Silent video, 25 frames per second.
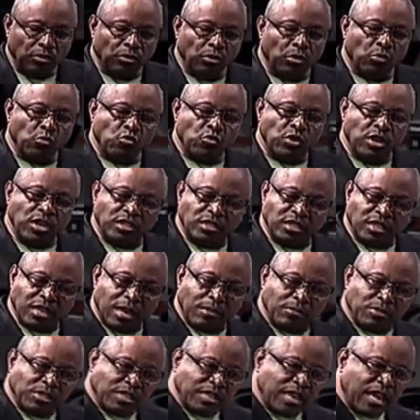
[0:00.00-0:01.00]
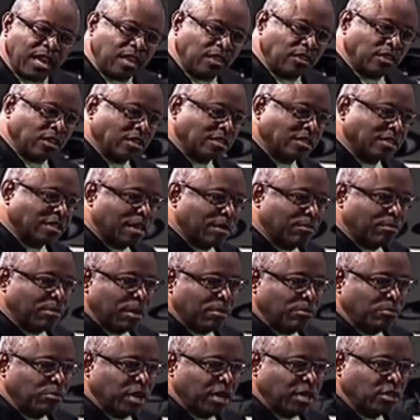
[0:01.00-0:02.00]
the reason I'm saying this, and
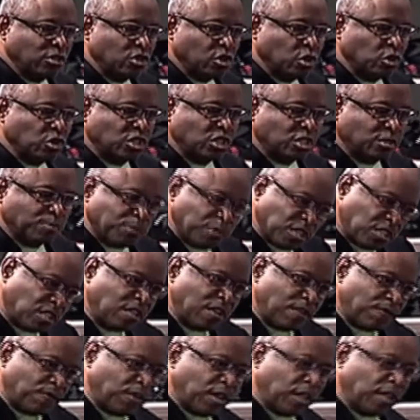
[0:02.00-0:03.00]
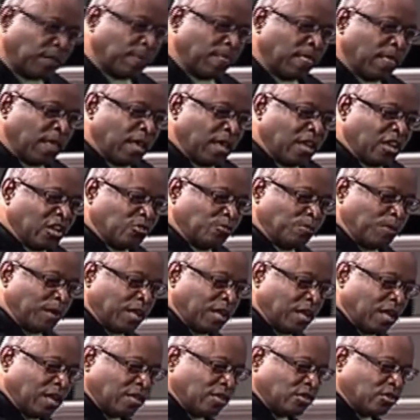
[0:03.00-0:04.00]
I'm being so specific, is
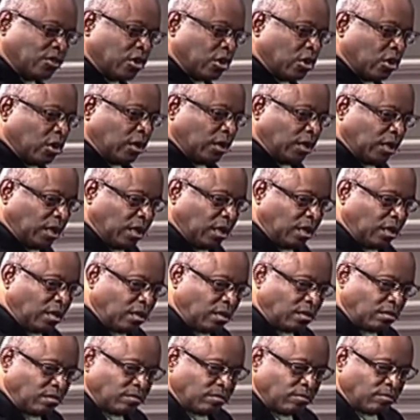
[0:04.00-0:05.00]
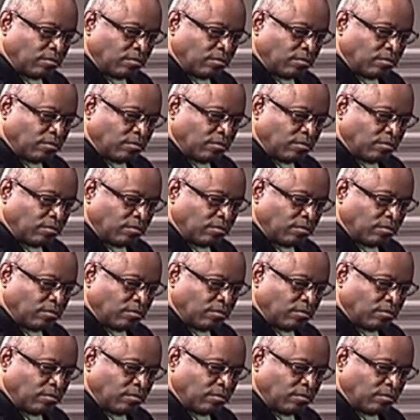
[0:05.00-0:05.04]
because there are little